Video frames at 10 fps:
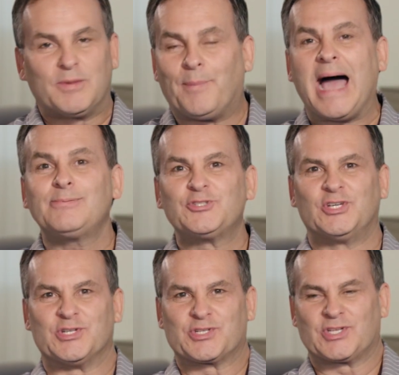If the Bible's
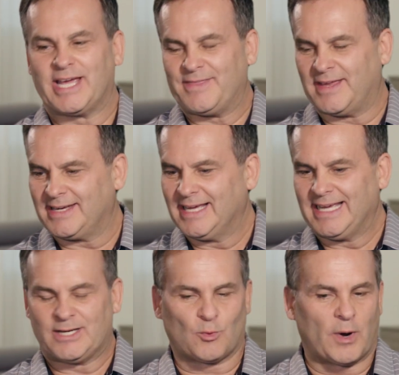going to say that
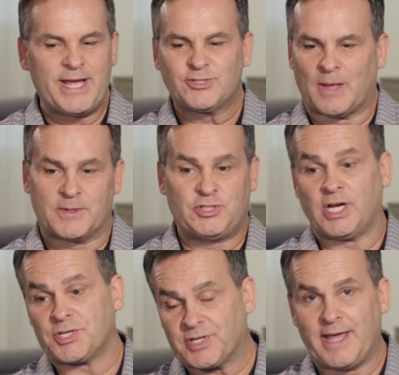it rains on the
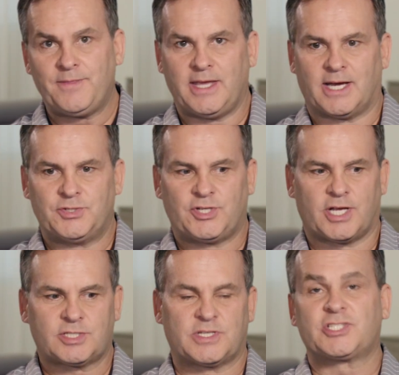just and the
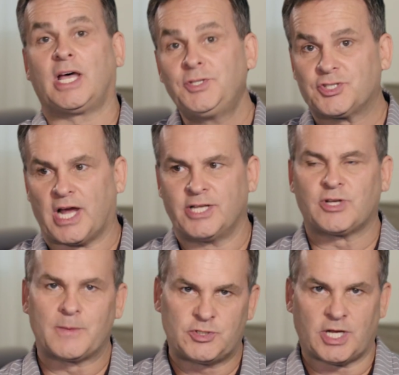unjust, the sun shines
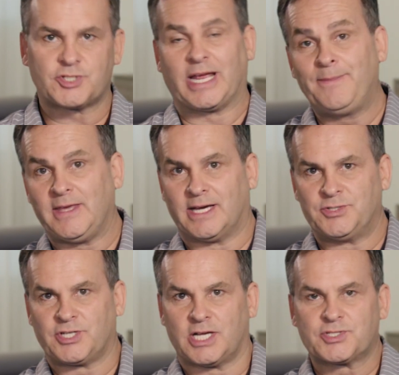on the just and the
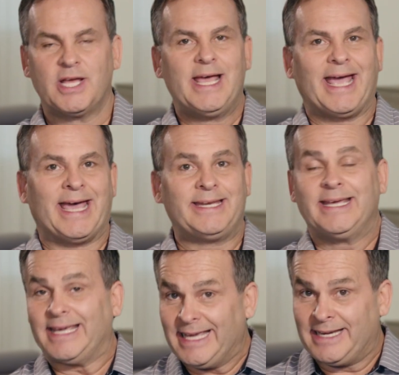unjust.
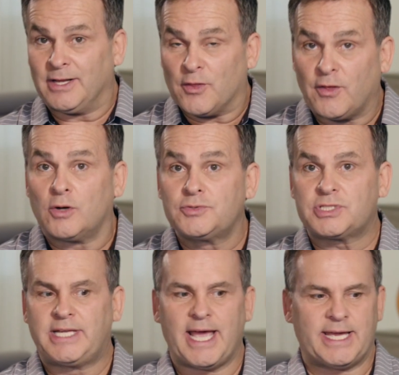And in
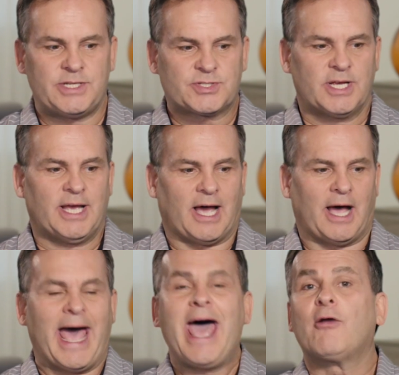those days,
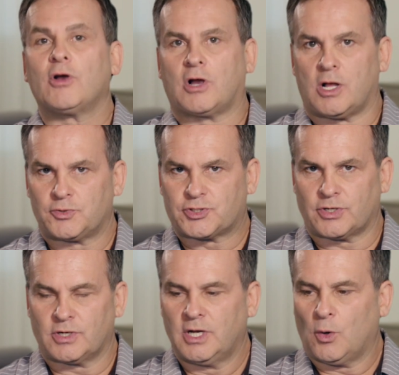
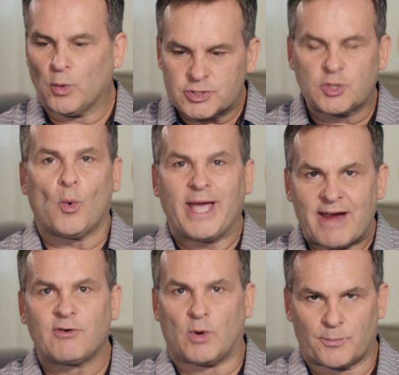agriculture was the way
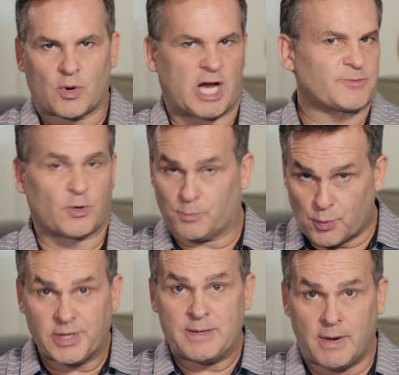everyone prospered,
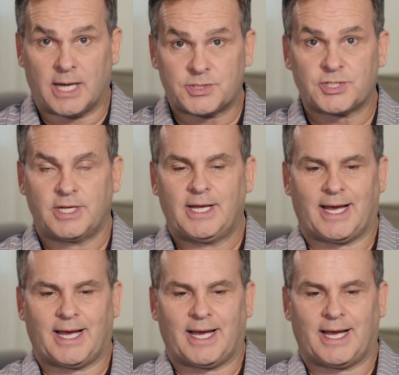pretty much.